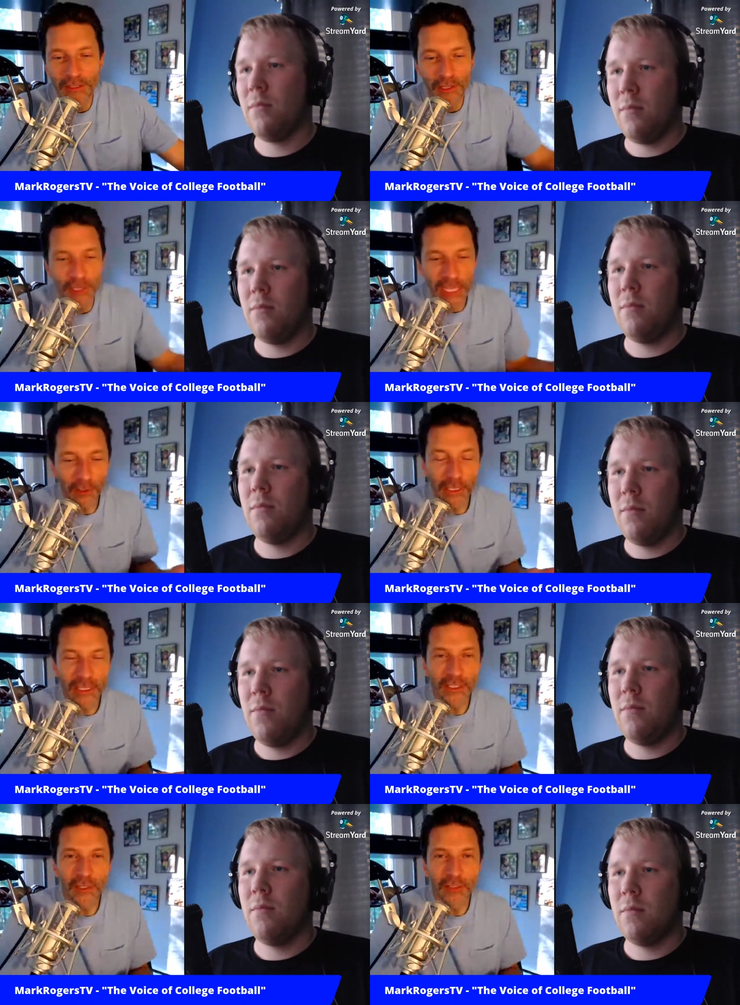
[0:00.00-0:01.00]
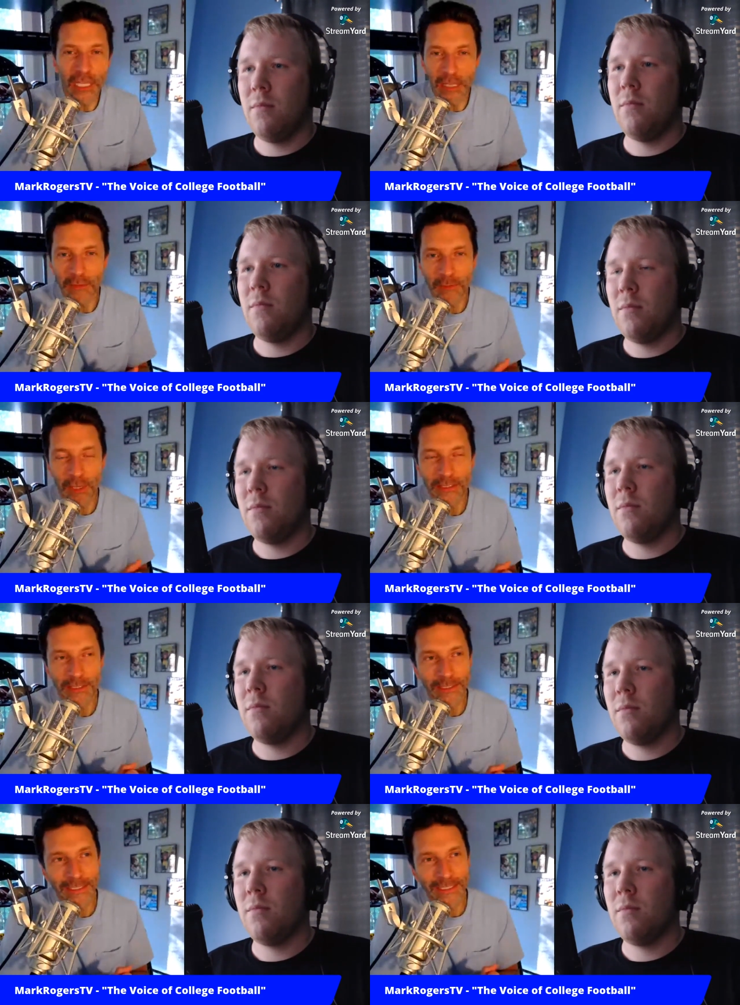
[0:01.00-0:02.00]
Speaker 1: you can't look at these two teams and basically
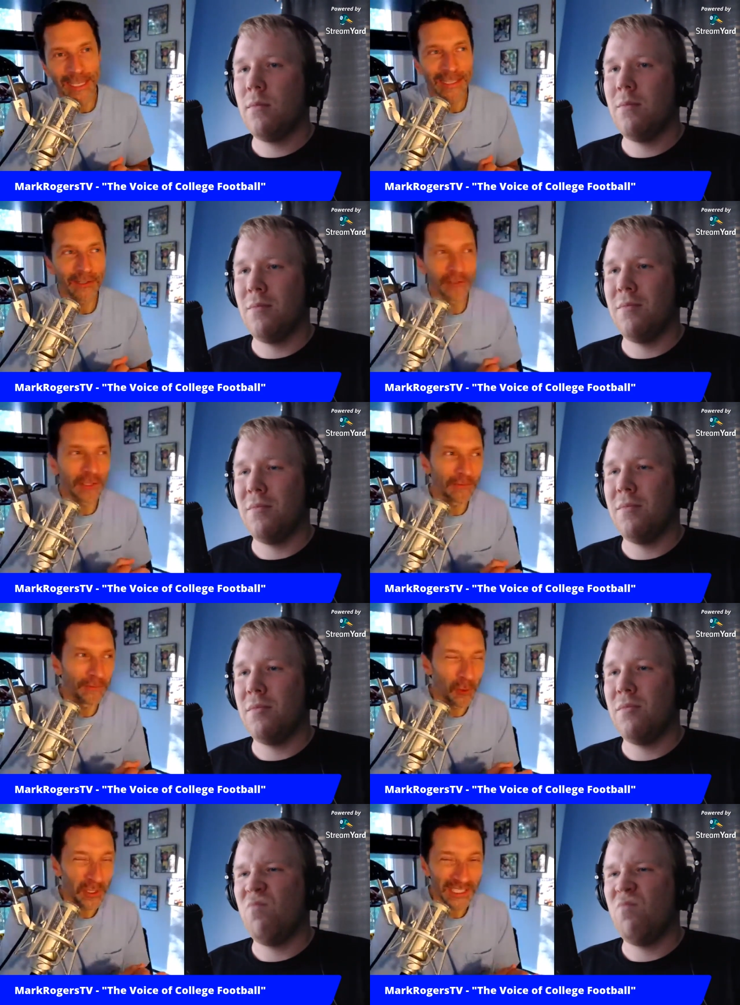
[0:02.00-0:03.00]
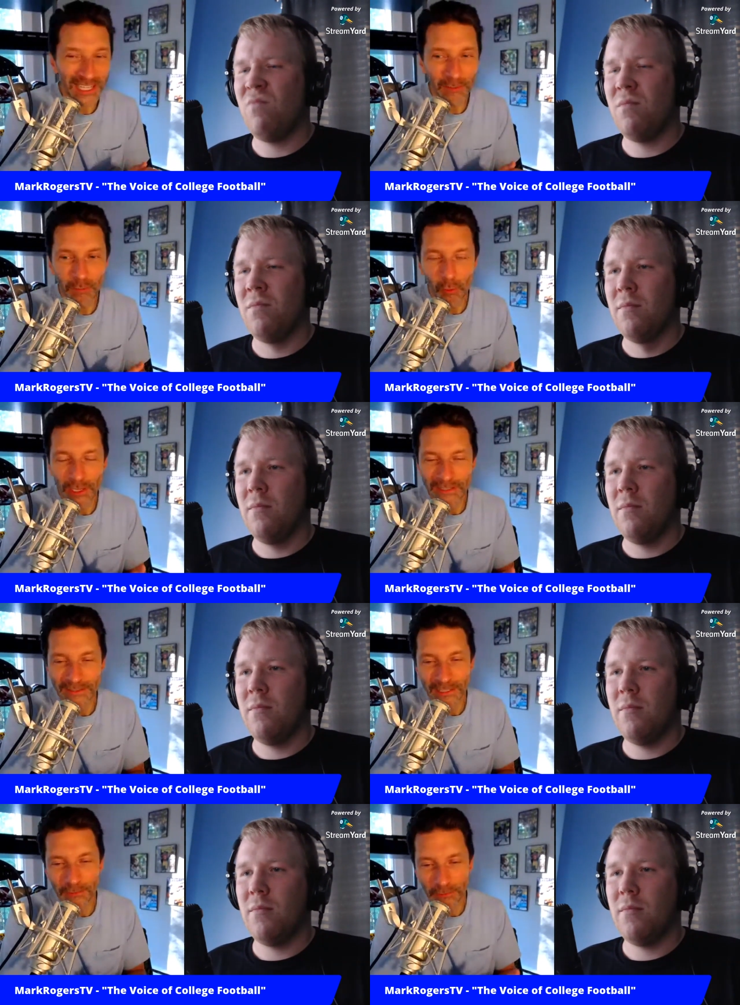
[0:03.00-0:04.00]
say there's a 14-point
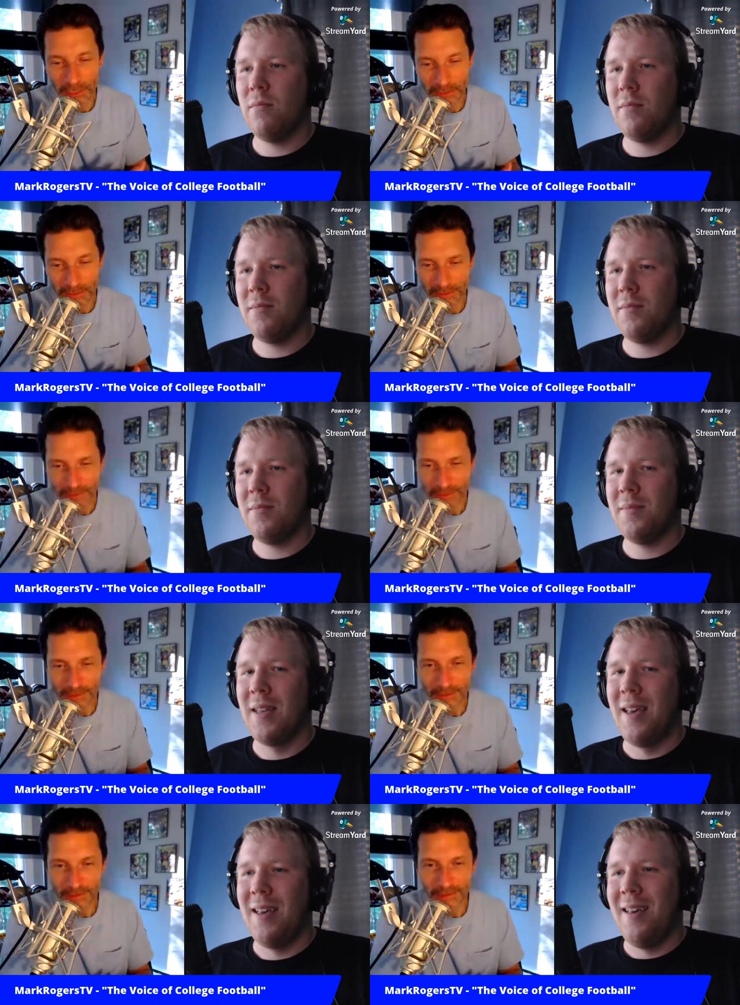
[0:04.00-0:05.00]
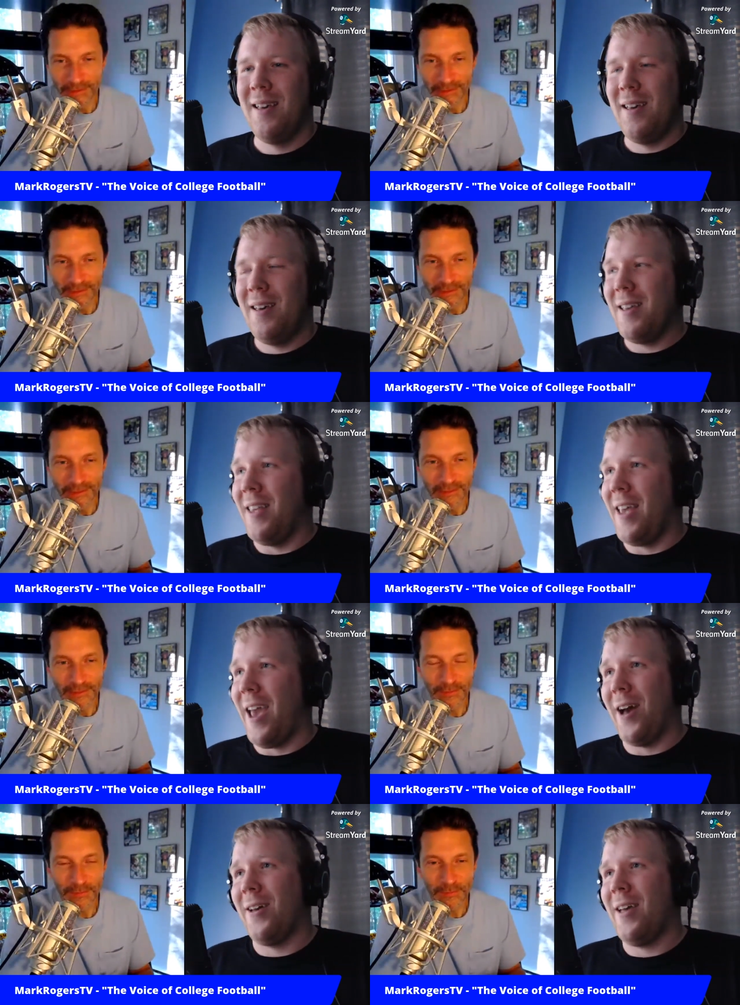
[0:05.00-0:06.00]
difference.
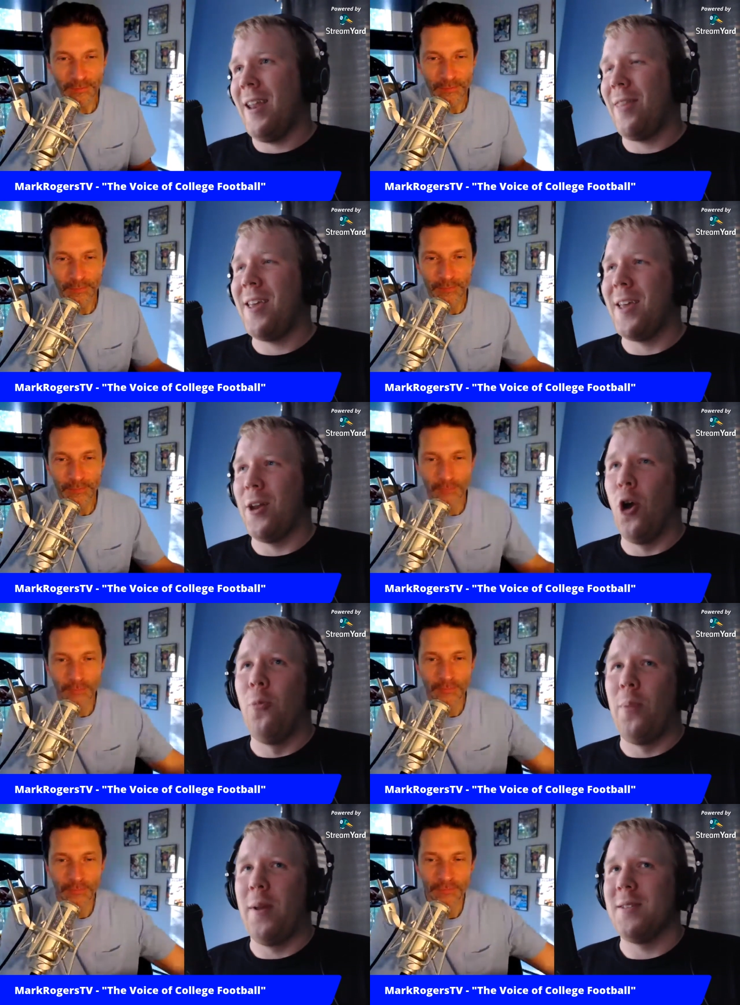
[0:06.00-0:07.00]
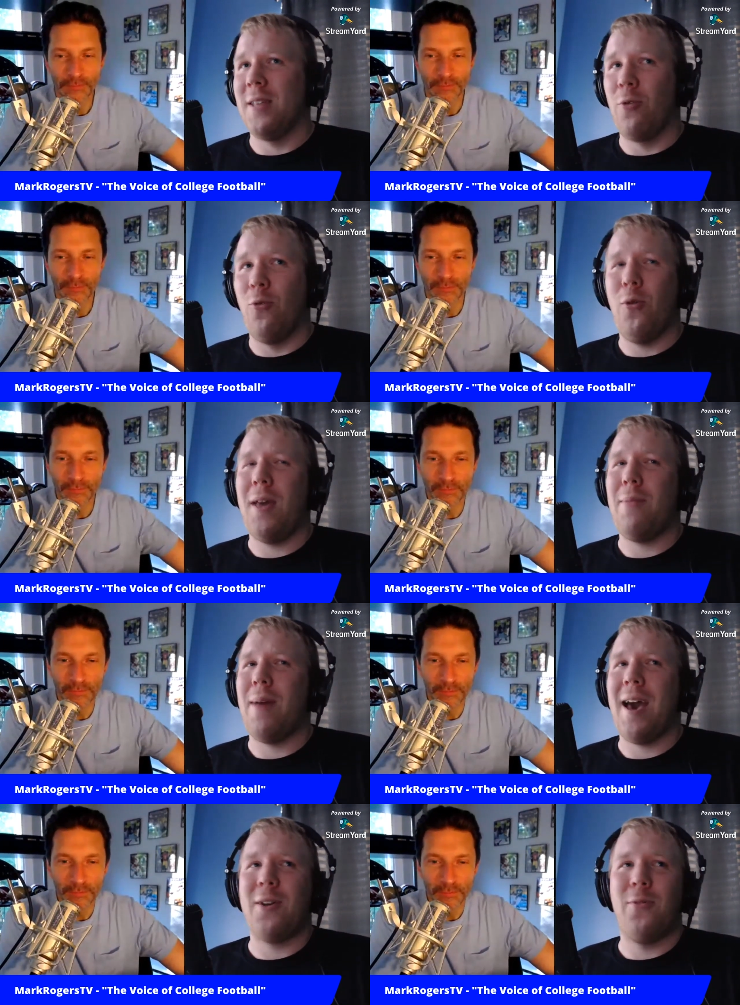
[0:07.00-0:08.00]
Speaker 2: Yeah, and I think it opened like way
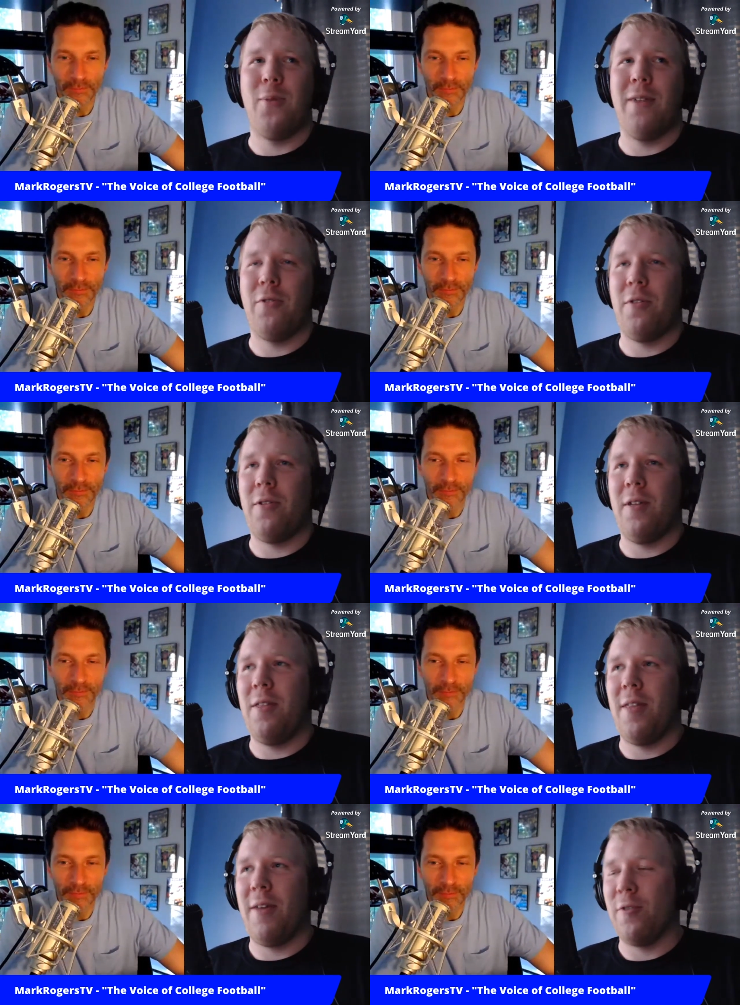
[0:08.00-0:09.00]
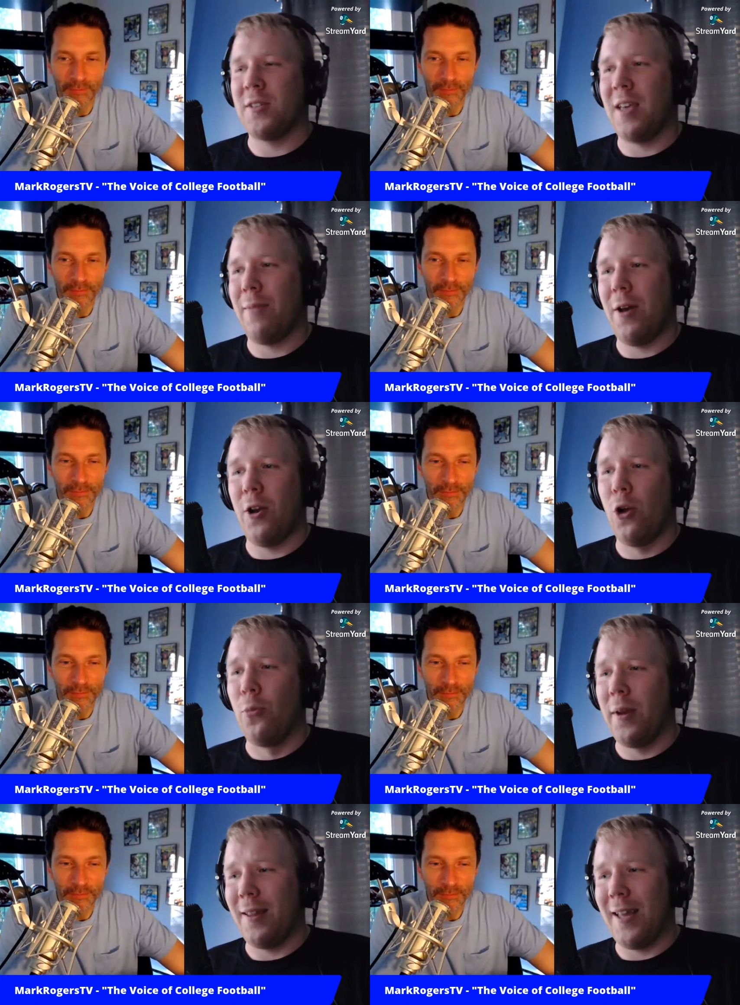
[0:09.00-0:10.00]
back whenever they first came out. It
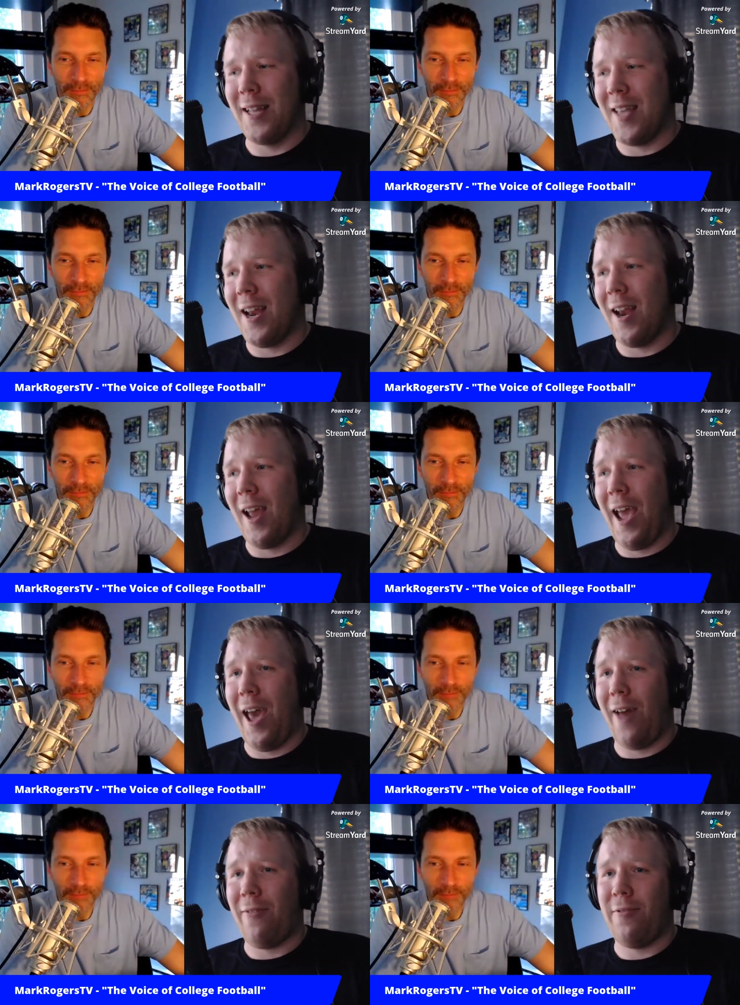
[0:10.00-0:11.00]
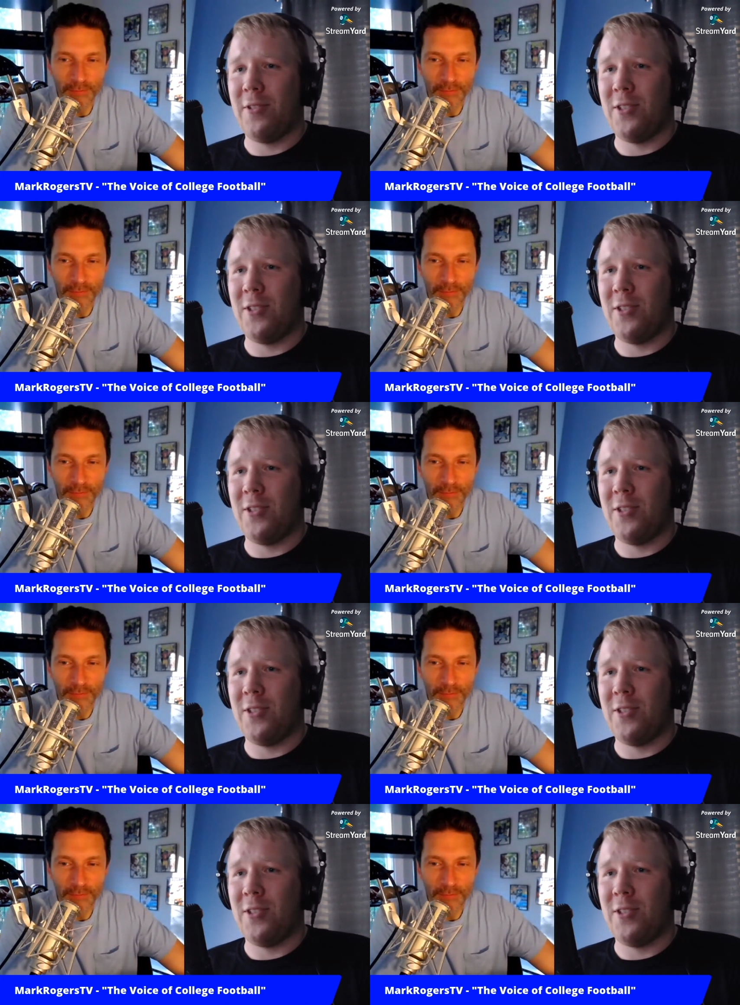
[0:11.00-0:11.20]
opened at like 10.5.